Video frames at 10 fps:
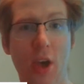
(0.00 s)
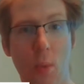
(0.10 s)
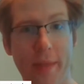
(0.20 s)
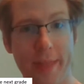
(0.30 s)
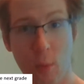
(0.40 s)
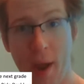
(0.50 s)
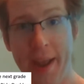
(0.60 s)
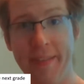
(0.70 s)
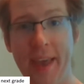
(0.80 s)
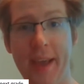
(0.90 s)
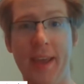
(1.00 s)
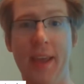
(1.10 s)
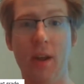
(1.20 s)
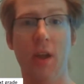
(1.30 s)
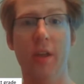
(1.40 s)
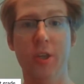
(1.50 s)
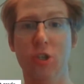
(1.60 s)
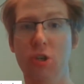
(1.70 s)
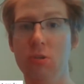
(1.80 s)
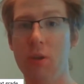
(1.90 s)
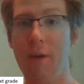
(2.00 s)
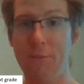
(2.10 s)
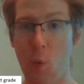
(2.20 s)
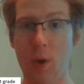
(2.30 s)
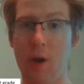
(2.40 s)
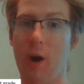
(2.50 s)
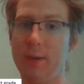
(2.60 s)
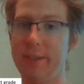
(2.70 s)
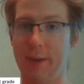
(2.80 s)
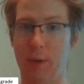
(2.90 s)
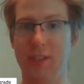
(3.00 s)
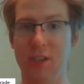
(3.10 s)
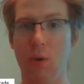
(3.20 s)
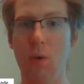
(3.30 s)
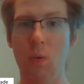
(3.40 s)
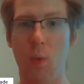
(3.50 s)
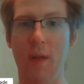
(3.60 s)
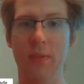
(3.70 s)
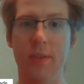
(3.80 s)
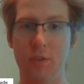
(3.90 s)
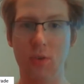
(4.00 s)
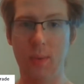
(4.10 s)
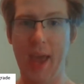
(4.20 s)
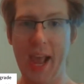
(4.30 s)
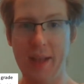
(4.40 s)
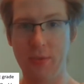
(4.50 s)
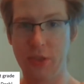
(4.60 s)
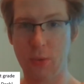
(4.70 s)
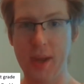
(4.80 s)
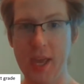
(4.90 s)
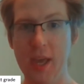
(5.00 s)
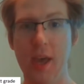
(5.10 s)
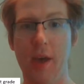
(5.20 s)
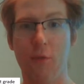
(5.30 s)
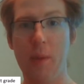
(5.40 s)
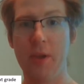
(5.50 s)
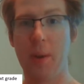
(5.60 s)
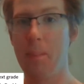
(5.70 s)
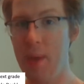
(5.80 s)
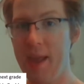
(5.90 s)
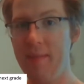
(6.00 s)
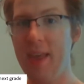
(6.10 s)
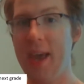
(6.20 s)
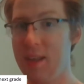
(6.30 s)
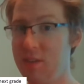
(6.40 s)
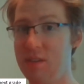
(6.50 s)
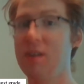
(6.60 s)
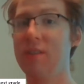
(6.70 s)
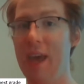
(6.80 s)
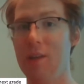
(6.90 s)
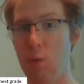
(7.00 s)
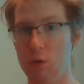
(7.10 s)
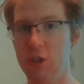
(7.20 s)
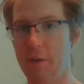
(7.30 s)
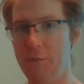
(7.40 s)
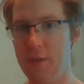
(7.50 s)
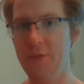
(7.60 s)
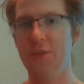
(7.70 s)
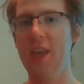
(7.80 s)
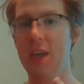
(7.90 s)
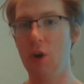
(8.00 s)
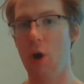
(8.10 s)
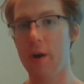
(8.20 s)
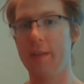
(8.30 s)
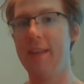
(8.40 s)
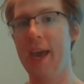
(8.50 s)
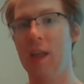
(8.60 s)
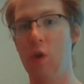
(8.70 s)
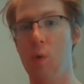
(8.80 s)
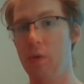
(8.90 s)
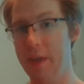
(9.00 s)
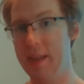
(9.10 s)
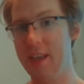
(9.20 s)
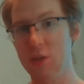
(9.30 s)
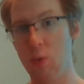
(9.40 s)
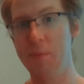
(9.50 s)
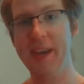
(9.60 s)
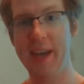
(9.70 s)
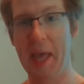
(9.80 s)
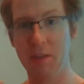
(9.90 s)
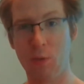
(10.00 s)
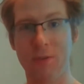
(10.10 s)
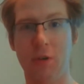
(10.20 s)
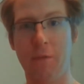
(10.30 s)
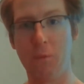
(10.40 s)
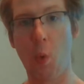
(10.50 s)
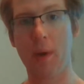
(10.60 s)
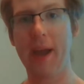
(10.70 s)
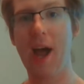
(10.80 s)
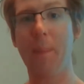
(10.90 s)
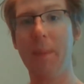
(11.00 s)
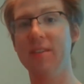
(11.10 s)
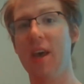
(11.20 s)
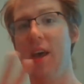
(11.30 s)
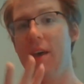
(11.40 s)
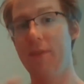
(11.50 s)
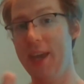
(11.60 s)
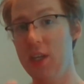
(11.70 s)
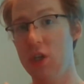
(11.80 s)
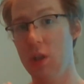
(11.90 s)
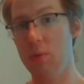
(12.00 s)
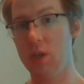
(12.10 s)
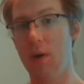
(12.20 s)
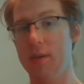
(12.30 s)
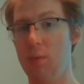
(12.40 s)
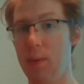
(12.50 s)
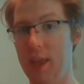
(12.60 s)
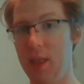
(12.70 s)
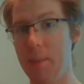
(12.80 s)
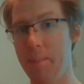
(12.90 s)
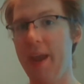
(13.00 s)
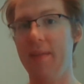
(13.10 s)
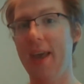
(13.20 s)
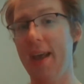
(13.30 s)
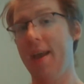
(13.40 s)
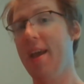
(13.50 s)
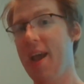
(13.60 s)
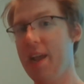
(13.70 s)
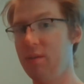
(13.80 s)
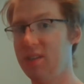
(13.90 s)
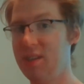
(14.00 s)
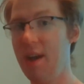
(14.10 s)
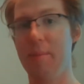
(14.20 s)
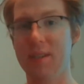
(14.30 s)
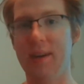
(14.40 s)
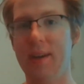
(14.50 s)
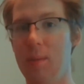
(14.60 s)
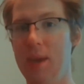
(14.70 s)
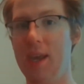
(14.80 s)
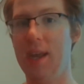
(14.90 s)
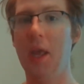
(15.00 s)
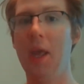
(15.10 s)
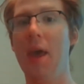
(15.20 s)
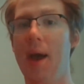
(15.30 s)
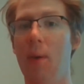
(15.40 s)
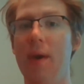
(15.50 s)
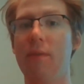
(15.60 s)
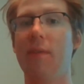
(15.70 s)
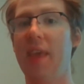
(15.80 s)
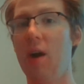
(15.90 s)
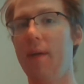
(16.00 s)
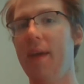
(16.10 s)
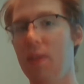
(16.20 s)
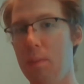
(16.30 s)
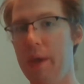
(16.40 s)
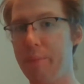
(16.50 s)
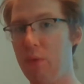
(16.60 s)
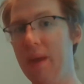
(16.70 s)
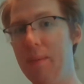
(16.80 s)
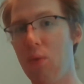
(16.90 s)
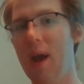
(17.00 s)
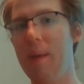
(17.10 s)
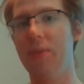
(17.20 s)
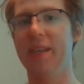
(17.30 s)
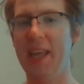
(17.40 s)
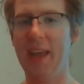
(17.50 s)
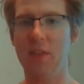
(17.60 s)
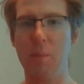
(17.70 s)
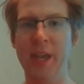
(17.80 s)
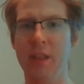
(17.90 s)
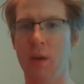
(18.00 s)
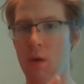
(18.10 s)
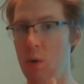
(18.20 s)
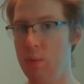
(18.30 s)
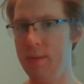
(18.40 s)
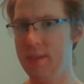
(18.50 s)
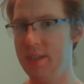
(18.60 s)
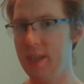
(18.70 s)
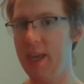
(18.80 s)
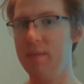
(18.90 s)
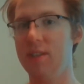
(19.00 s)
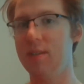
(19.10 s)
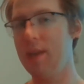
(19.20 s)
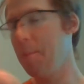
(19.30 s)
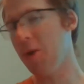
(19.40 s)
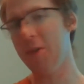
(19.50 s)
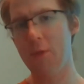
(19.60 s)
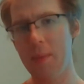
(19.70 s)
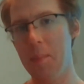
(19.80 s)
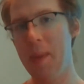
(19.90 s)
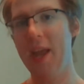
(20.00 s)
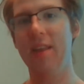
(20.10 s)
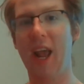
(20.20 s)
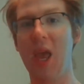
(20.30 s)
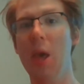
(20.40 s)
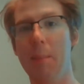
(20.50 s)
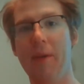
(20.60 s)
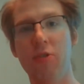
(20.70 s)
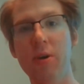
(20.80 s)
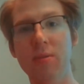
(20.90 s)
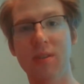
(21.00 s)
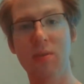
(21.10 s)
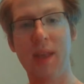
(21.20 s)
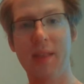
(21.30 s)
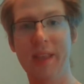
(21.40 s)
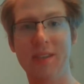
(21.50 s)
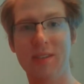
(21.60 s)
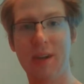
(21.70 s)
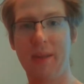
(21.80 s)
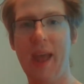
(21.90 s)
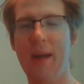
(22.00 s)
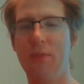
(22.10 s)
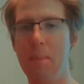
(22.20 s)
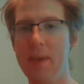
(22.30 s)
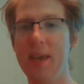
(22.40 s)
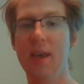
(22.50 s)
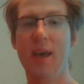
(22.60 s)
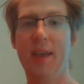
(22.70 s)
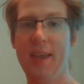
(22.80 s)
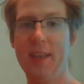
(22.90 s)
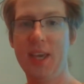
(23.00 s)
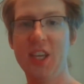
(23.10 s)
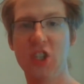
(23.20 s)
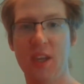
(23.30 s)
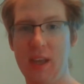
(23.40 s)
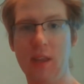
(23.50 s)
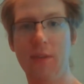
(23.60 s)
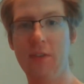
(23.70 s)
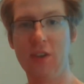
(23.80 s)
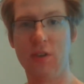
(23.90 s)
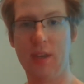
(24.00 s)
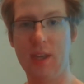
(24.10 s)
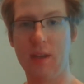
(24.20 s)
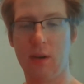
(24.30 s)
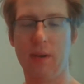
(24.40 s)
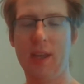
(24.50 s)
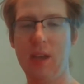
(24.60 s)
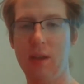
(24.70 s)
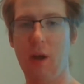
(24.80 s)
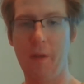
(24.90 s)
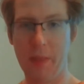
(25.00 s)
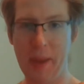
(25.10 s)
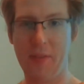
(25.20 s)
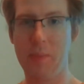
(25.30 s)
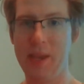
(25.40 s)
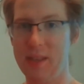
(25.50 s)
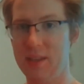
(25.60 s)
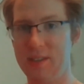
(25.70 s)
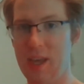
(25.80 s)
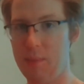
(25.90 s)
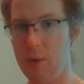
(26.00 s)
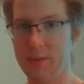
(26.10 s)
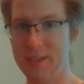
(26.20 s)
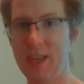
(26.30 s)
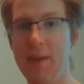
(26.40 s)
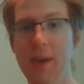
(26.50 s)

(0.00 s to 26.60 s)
With the Ride deck here, you choose 4 cards at grade 0, 1, 2, and 3 from your main deck, and this does count towards your 50 card deck total, and these will be counted towards your 4 copies of each of those cards within the main deck, and you set them aside at the beginning. However, they already have to be pre-prepped, as they have to be in their own sleeves separate from the main deck, but those do not necessarily have to be in each individually, or all of them have to be in the same own sleeve.